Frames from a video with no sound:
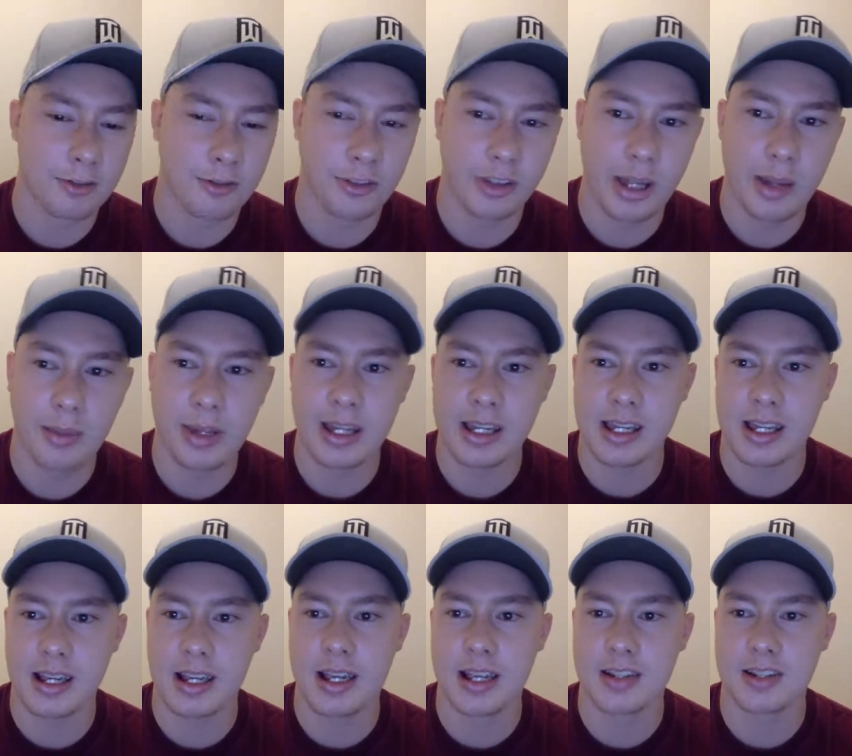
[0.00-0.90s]
Fleming
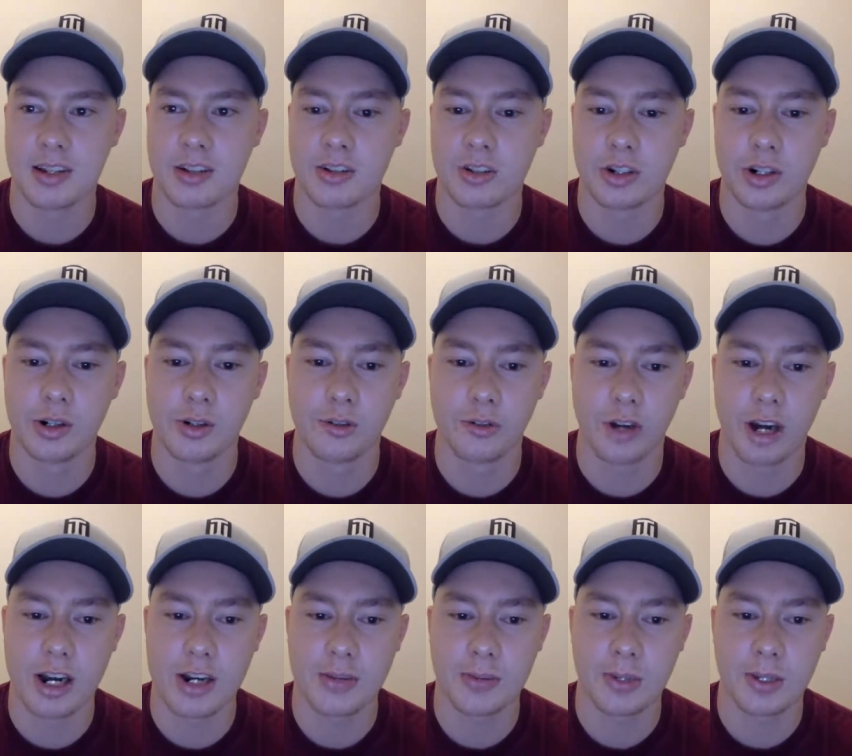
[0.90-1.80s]
is a true
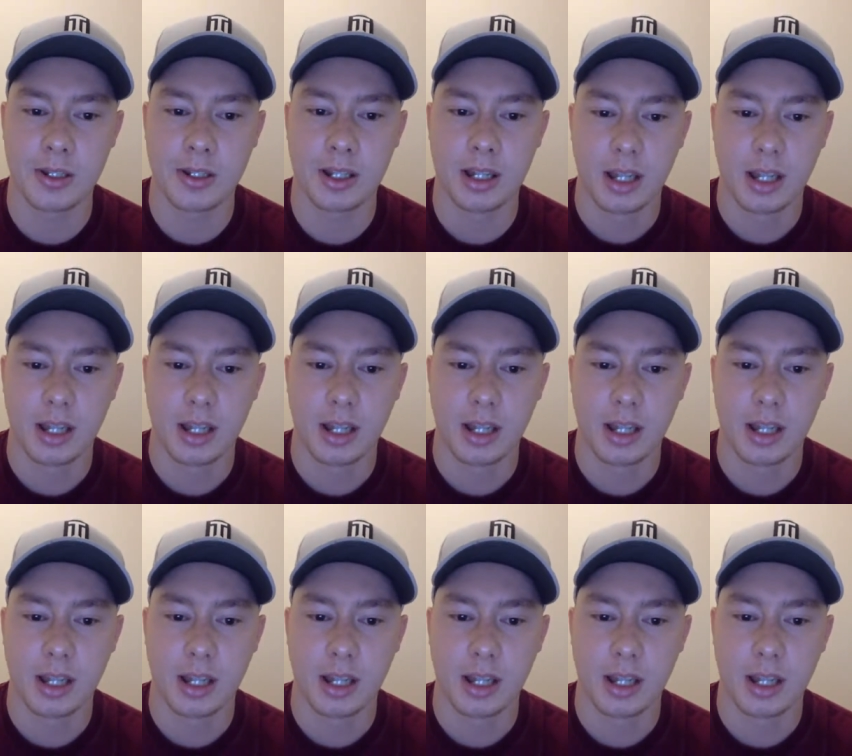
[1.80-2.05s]
freshman.